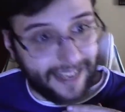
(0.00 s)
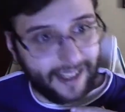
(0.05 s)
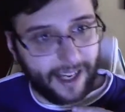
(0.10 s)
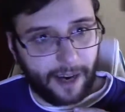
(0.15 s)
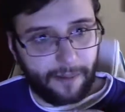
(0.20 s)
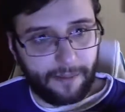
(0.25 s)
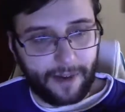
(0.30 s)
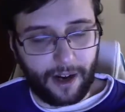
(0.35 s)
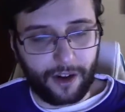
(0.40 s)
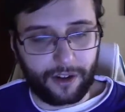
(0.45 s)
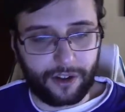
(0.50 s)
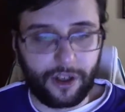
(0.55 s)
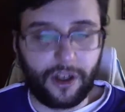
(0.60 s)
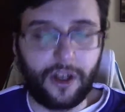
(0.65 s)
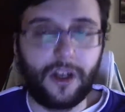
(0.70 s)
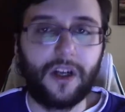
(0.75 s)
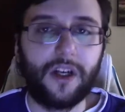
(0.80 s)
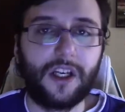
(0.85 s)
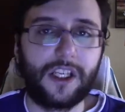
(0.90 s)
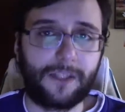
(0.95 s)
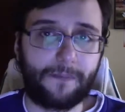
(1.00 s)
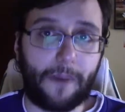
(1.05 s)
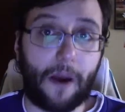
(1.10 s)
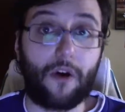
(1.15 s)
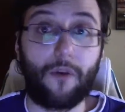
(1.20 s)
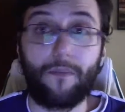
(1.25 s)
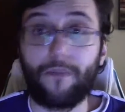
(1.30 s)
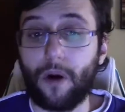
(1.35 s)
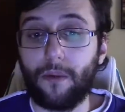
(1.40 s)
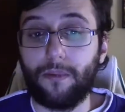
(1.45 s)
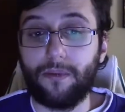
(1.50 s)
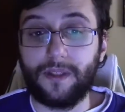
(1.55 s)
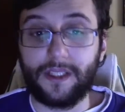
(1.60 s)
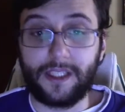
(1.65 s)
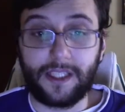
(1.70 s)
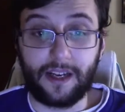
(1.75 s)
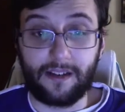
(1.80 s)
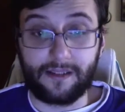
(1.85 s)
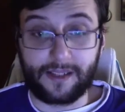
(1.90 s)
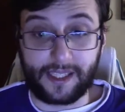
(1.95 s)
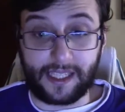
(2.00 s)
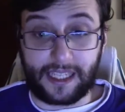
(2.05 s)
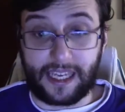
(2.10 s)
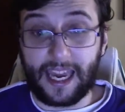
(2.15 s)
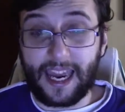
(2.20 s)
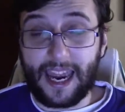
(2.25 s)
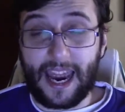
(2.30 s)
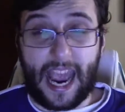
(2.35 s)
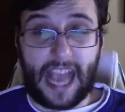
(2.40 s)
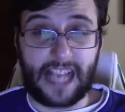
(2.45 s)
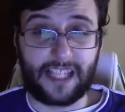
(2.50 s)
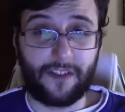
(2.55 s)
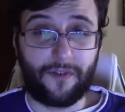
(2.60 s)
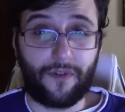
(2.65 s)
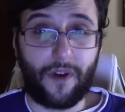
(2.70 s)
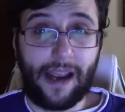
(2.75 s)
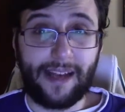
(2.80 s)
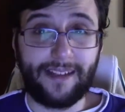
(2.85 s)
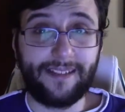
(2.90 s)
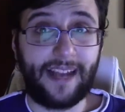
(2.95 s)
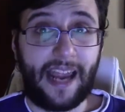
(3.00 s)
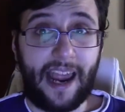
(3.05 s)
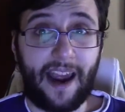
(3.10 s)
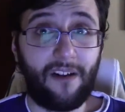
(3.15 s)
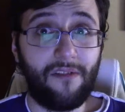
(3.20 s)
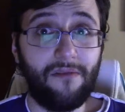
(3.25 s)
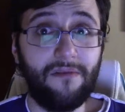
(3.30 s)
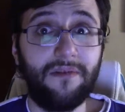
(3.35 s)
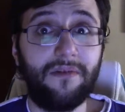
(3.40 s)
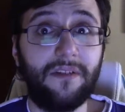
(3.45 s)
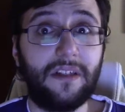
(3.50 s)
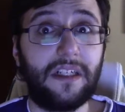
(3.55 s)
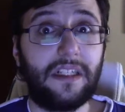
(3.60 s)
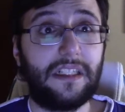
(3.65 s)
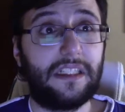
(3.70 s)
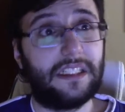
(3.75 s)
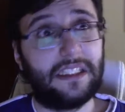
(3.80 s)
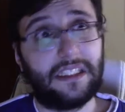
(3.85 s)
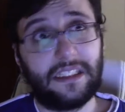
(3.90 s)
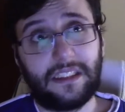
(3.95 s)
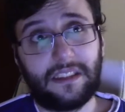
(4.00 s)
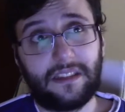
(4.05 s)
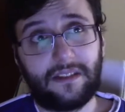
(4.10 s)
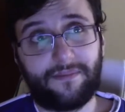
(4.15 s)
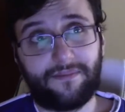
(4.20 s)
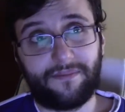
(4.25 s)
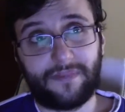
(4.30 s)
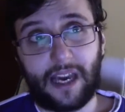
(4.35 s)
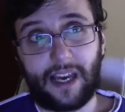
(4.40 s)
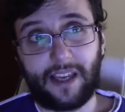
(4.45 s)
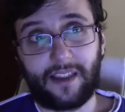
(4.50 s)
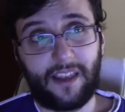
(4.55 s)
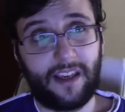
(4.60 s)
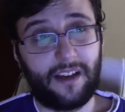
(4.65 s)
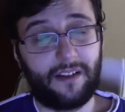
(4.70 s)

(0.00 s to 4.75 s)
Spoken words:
game character. Spyro probably DLC. As of right now, I